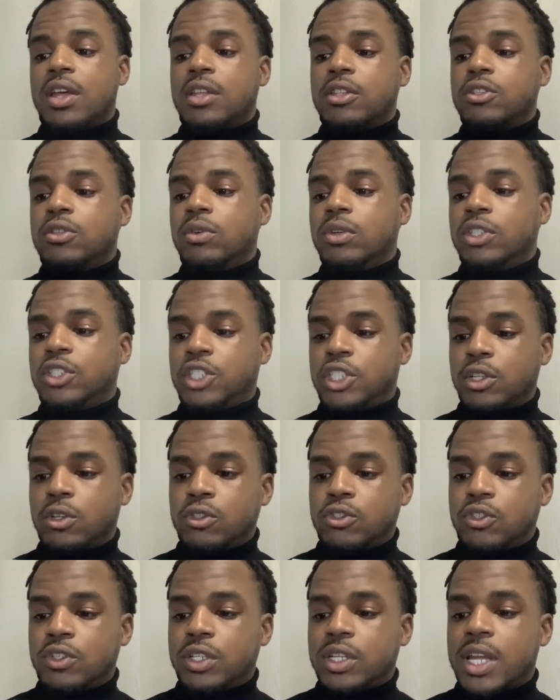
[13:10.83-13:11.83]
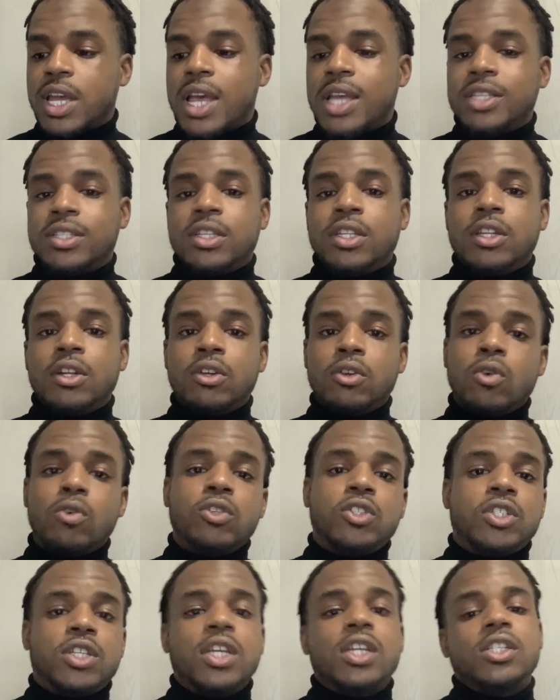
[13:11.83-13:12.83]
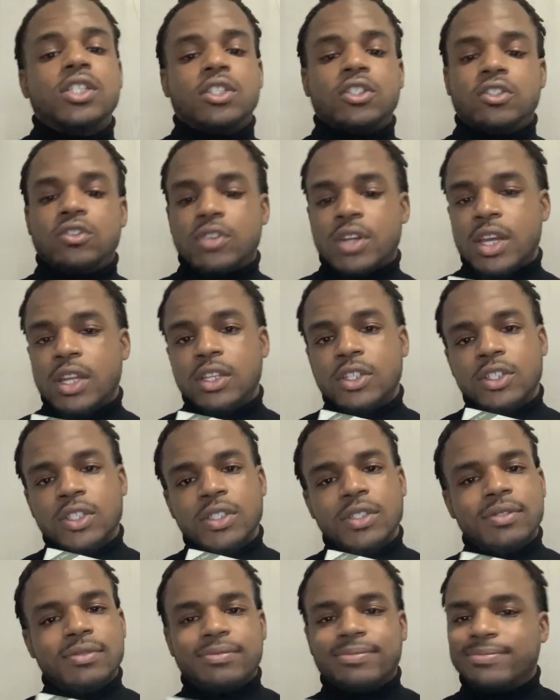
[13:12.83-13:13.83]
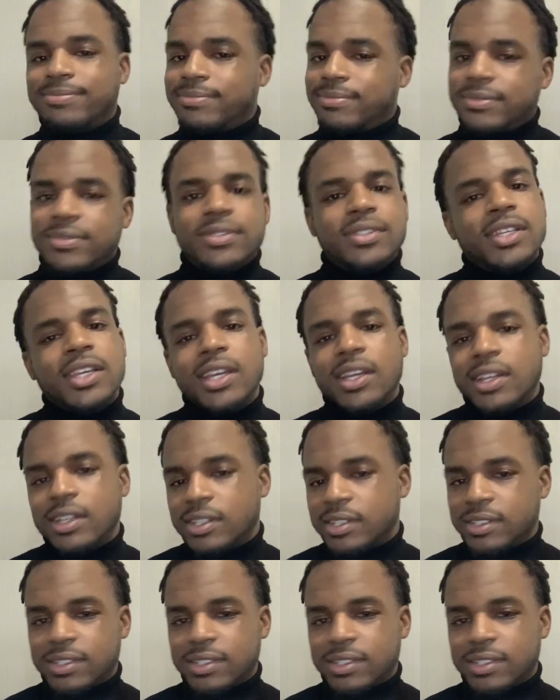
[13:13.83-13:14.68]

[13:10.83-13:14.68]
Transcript: to children as a negotiation strategy. Yeah,